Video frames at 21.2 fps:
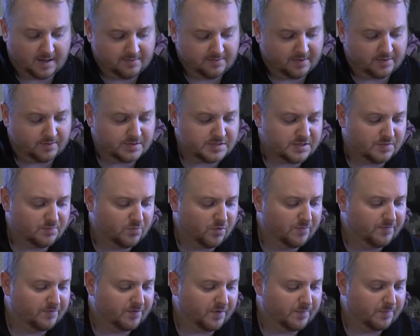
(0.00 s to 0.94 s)
there was some
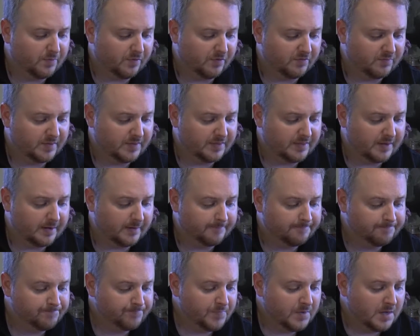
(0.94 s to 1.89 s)
room for improvement there.
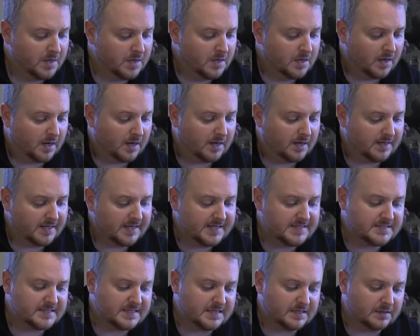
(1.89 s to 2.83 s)

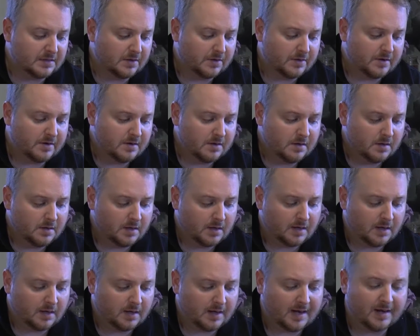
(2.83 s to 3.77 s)
Easy to learn,
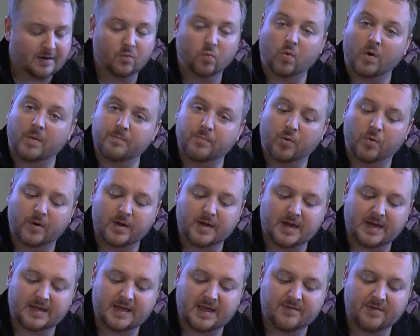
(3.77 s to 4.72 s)
out of 1
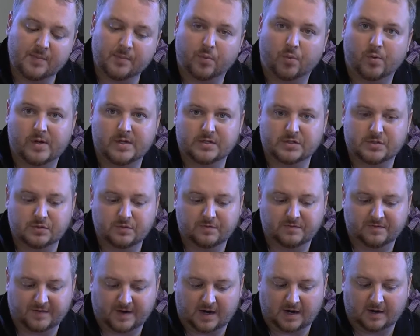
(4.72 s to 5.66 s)
point, I gave it
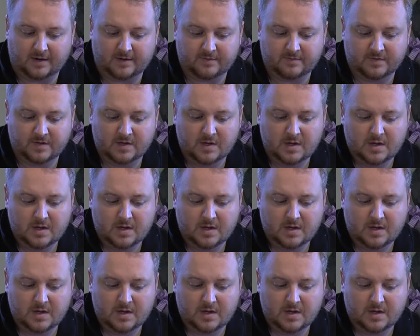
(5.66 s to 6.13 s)
0.25.